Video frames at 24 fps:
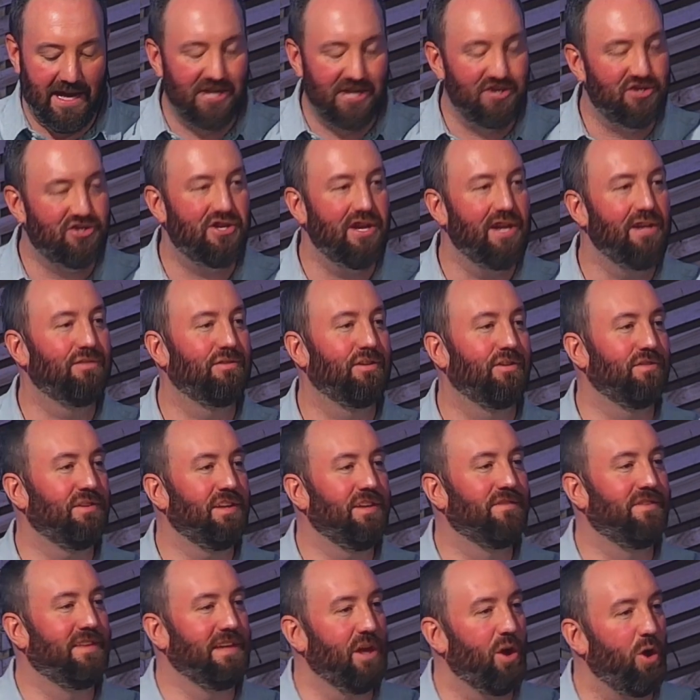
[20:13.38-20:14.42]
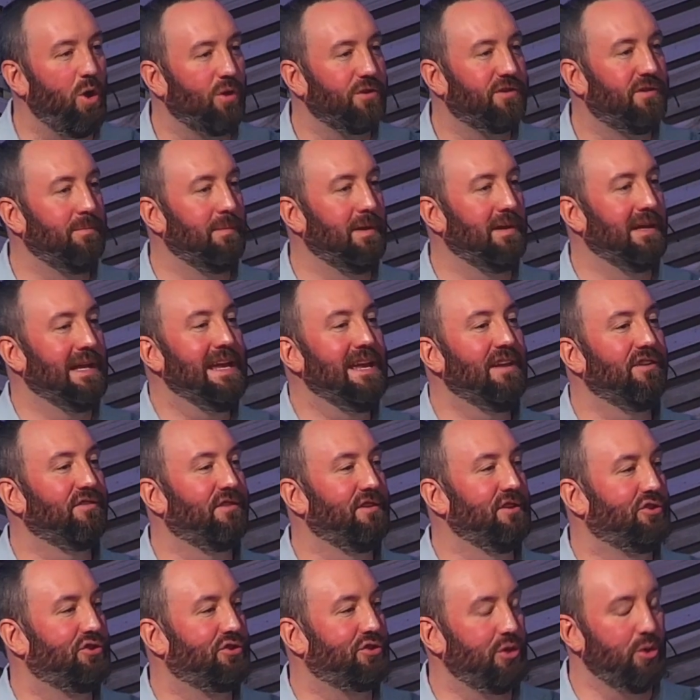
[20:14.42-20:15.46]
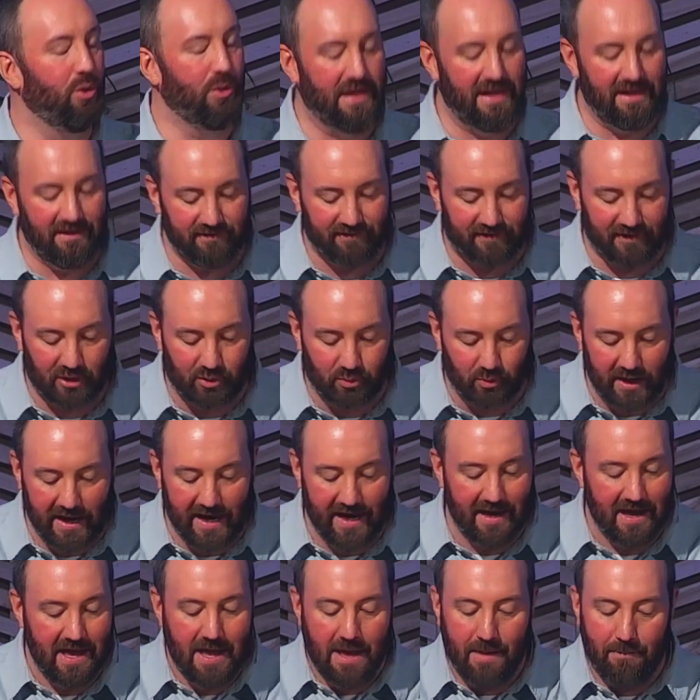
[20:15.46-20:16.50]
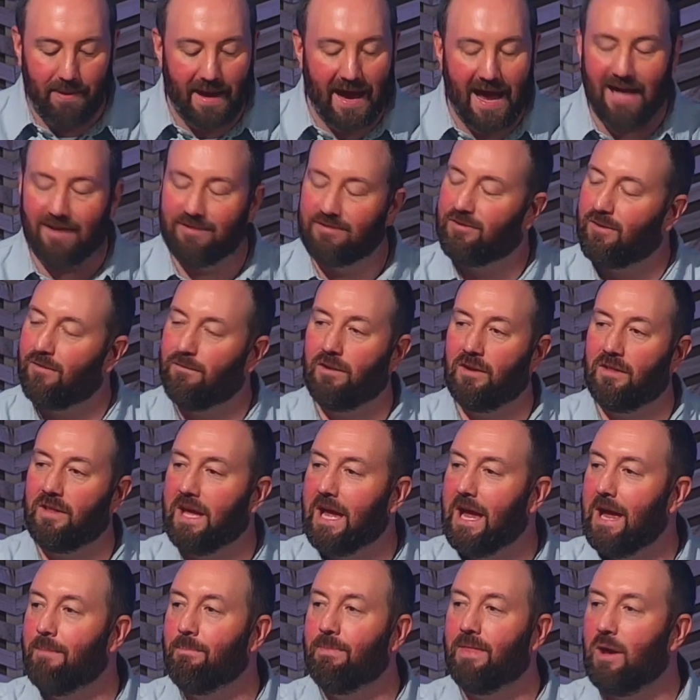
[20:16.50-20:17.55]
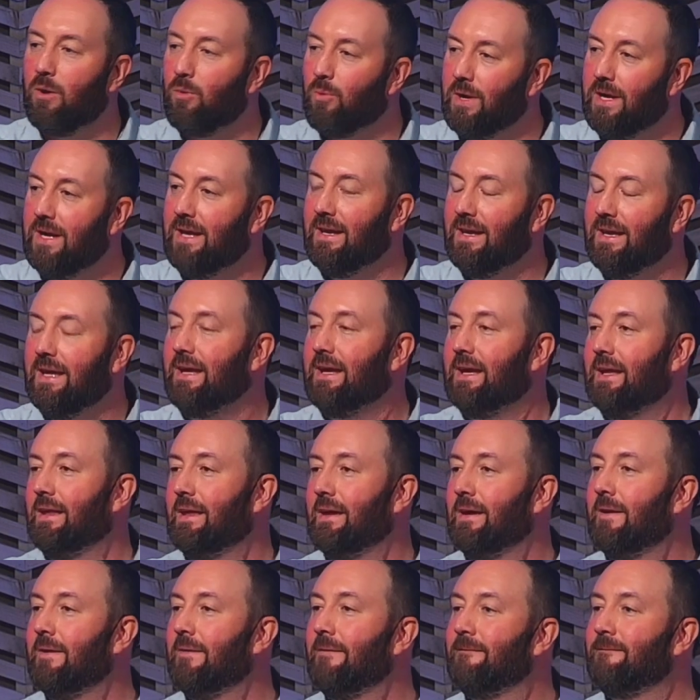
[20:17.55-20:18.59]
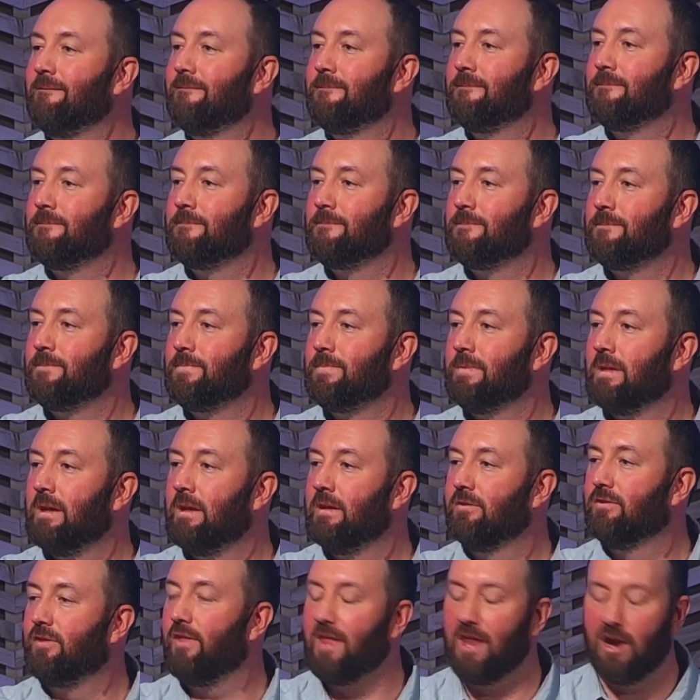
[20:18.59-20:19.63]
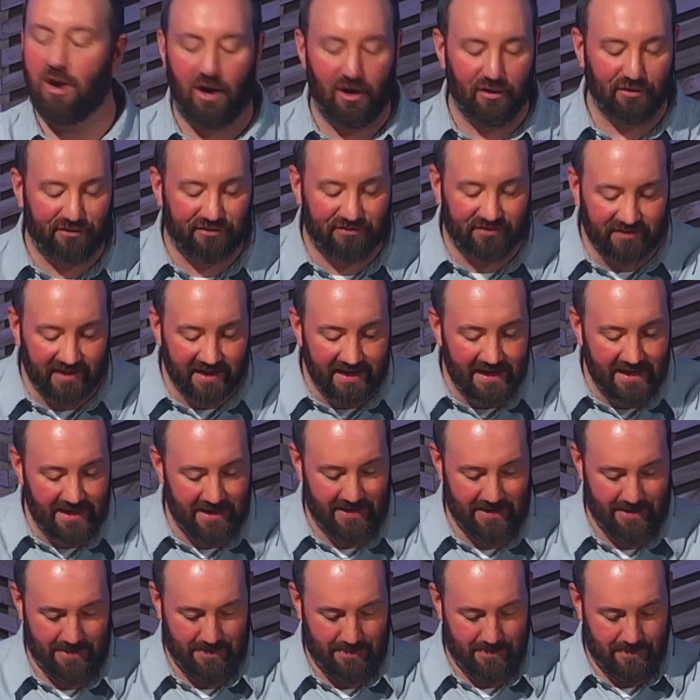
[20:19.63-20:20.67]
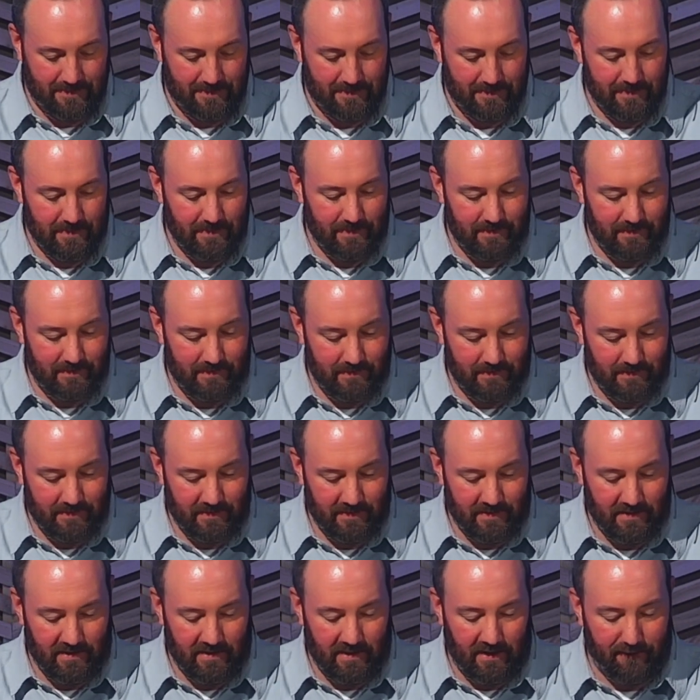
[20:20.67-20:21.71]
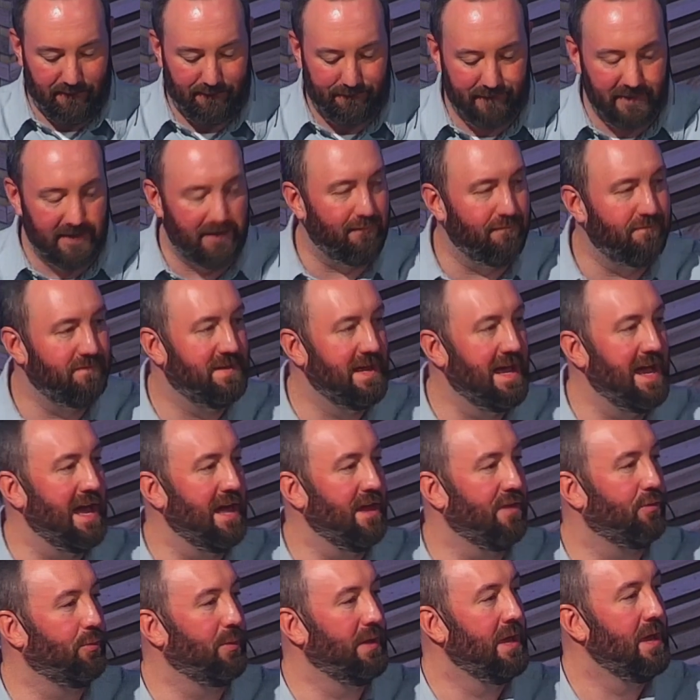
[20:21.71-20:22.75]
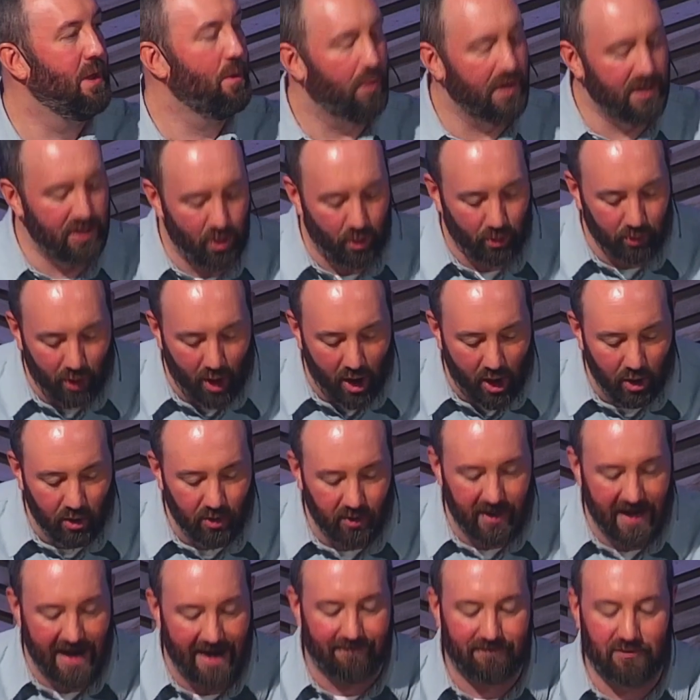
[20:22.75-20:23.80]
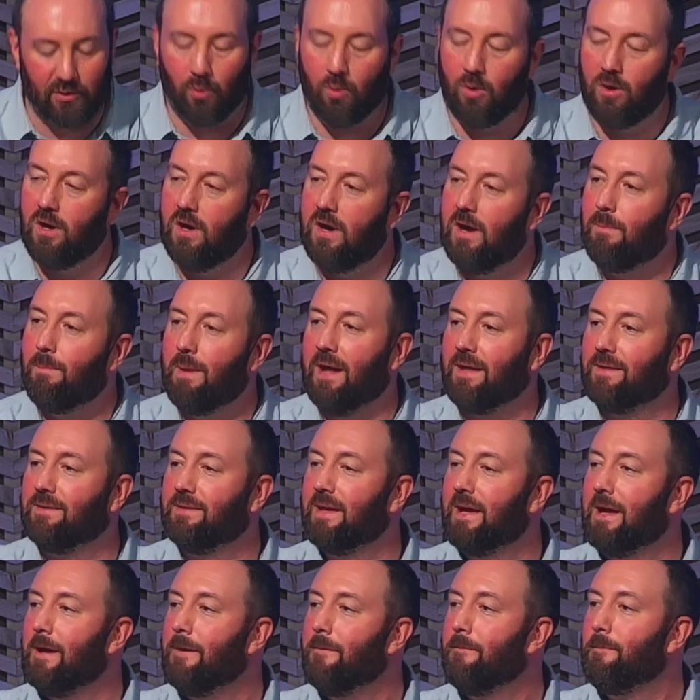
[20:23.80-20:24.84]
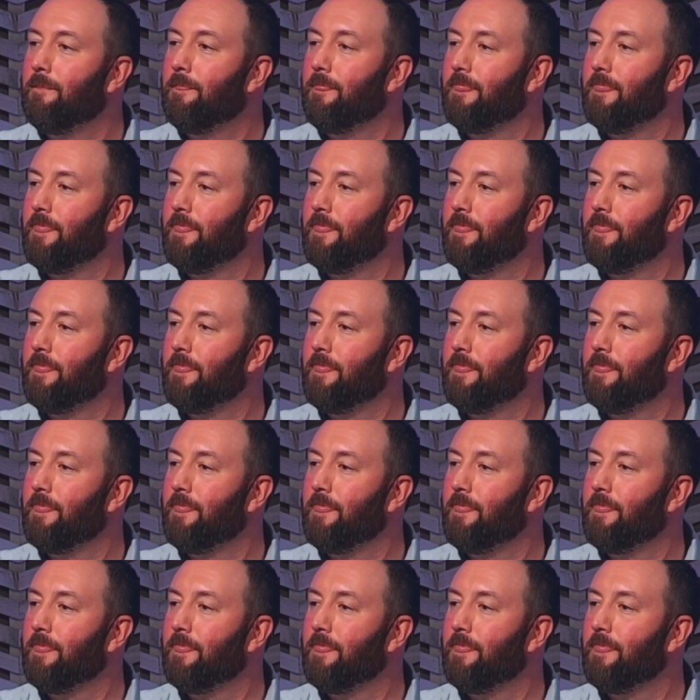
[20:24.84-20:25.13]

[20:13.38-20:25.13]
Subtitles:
And Jesus is the ultimate, he is the true, he is the great Passover lamb that we need. Amen. So that our sin, our fear of death, we no longer have to worry about that.